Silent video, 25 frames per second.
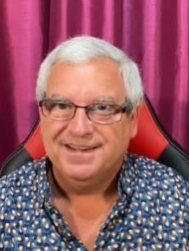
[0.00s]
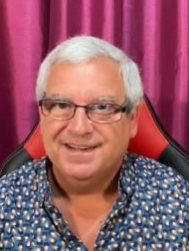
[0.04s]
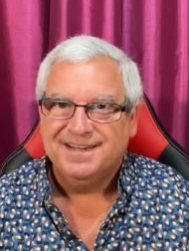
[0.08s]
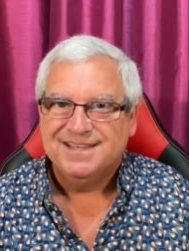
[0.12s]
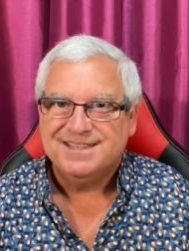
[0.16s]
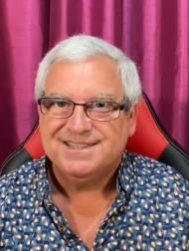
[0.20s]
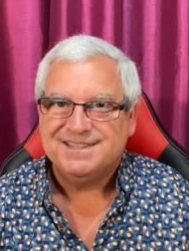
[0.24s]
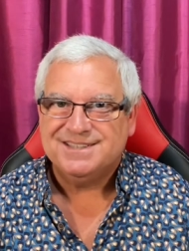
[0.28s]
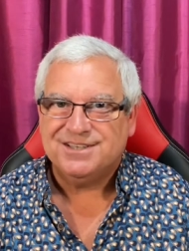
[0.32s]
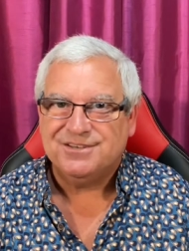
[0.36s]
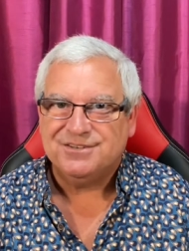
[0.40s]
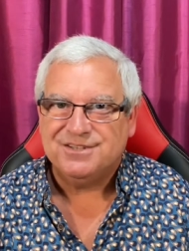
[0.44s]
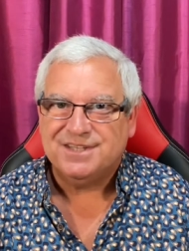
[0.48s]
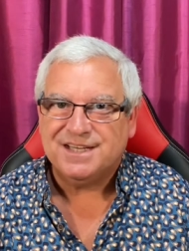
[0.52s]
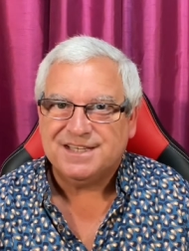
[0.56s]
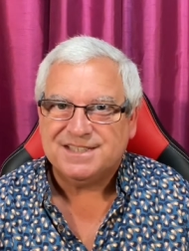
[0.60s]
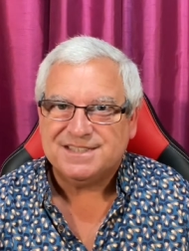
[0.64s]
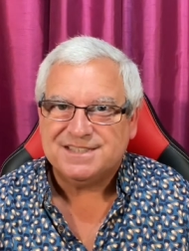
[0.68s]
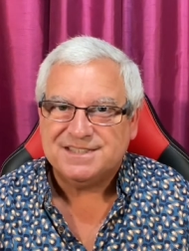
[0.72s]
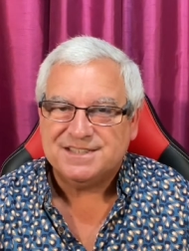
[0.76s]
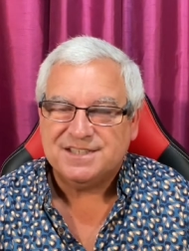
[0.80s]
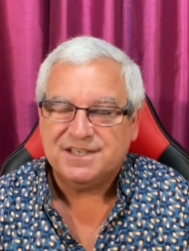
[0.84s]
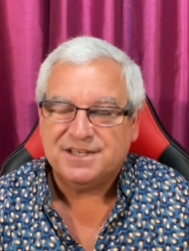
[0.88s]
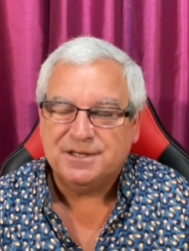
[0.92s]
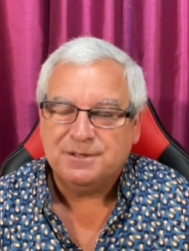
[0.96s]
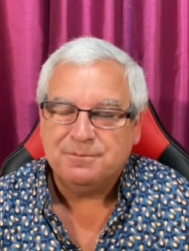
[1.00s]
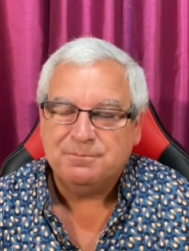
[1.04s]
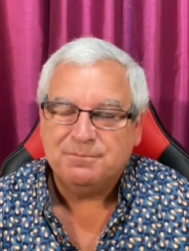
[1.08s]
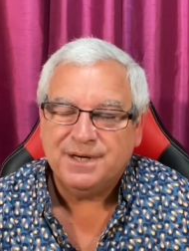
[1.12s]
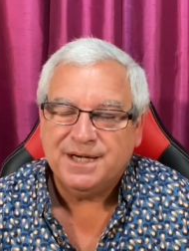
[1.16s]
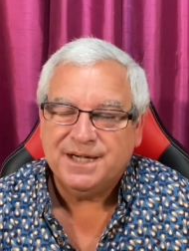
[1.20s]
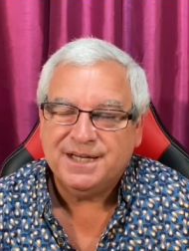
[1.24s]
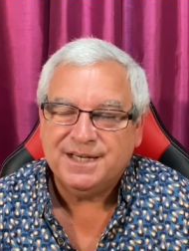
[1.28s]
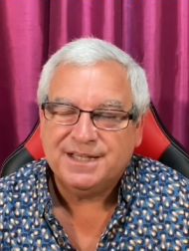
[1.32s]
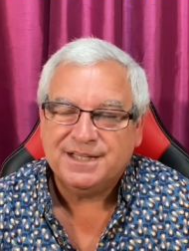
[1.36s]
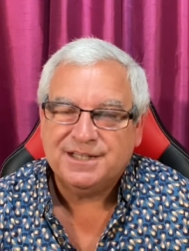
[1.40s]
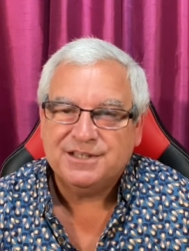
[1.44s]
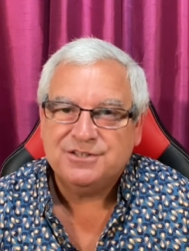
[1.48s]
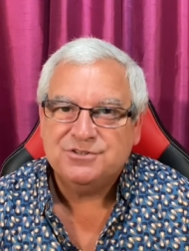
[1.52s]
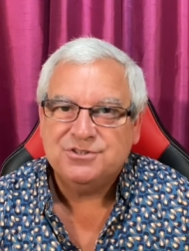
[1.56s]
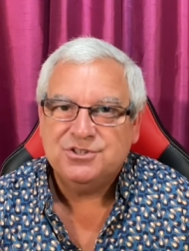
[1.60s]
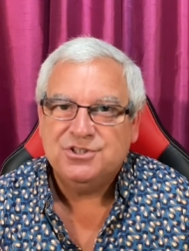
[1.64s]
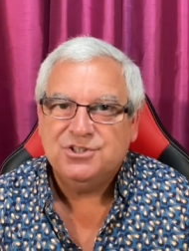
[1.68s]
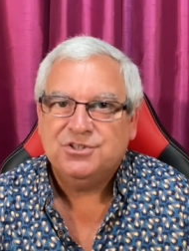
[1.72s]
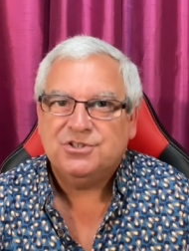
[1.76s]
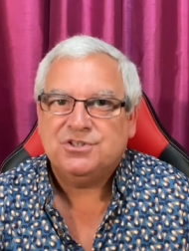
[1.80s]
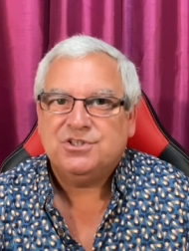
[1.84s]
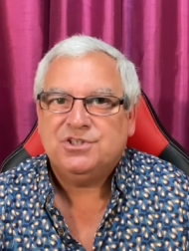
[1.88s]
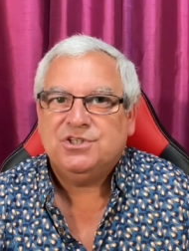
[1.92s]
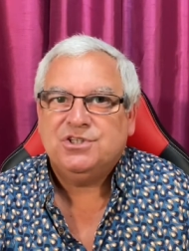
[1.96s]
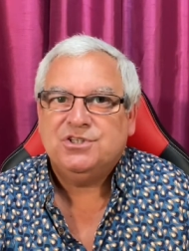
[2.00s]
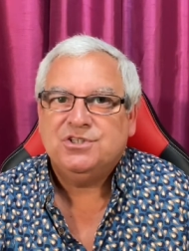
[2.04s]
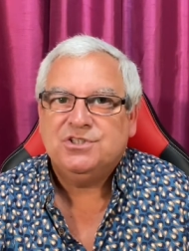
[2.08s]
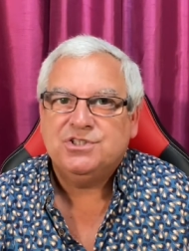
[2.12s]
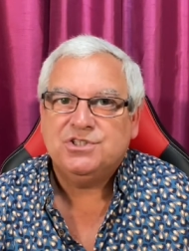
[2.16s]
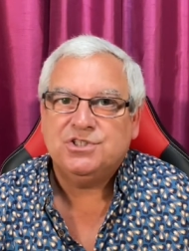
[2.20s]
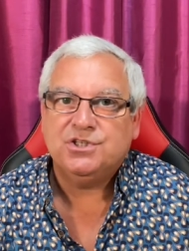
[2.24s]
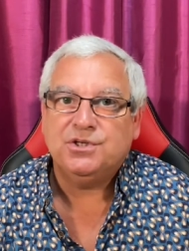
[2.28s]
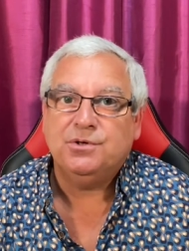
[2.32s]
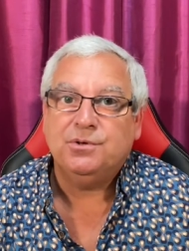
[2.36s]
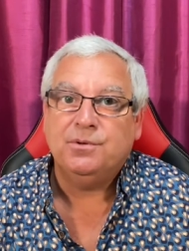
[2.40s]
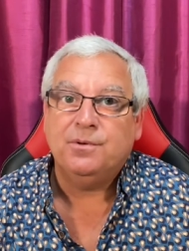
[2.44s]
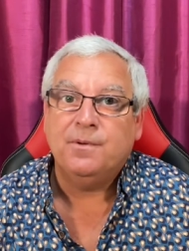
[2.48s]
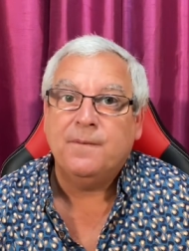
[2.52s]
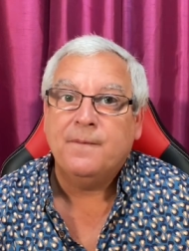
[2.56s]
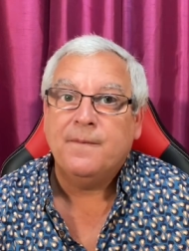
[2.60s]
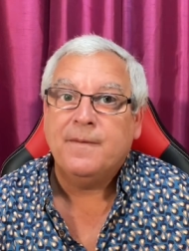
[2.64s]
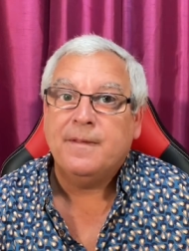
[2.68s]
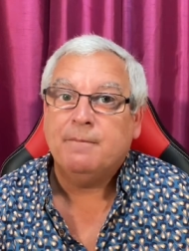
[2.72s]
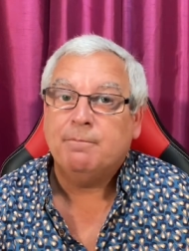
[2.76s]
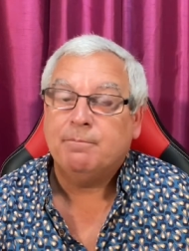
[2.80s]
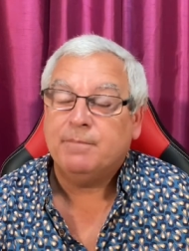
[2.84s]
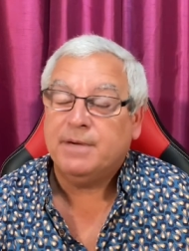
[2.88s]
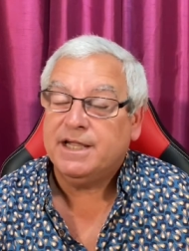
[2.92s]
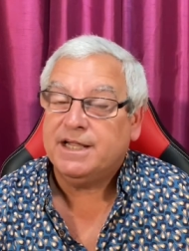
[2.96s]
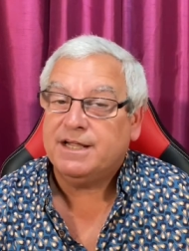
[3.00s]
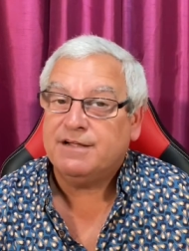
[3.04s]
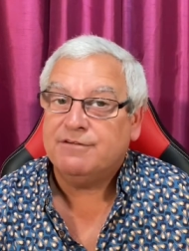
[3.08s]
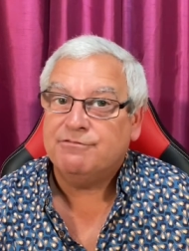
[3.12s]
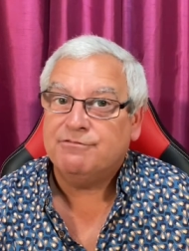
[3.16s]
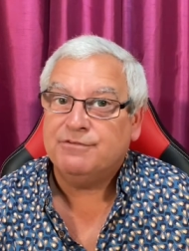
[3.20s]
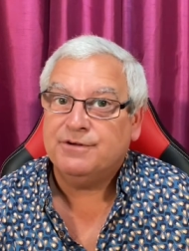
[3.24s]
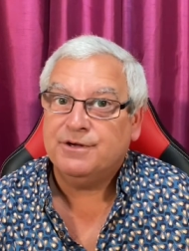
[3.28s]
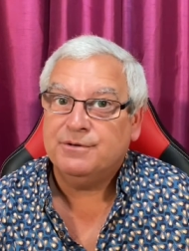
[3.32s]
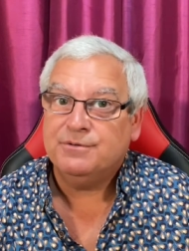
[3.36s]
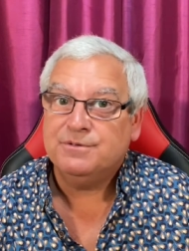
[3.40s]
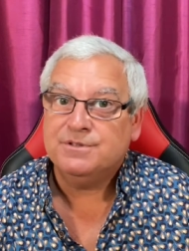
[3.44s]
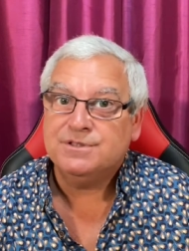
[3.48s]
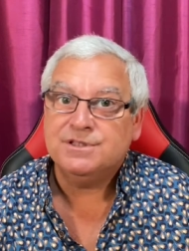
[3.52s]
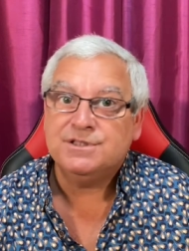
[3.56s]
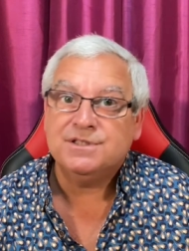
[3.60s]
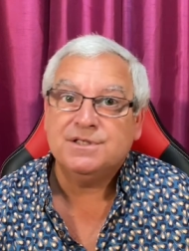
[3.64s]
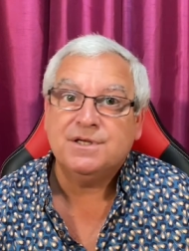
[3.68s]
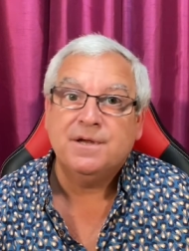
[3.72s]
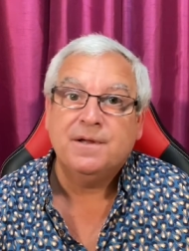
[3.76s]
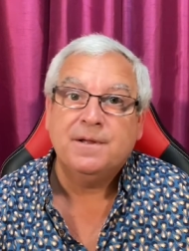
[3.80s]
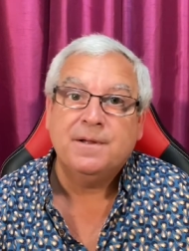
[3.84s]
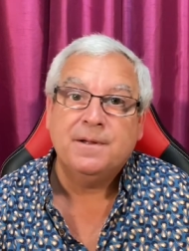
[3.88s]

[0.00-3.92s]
so that's my little introduction to microphones,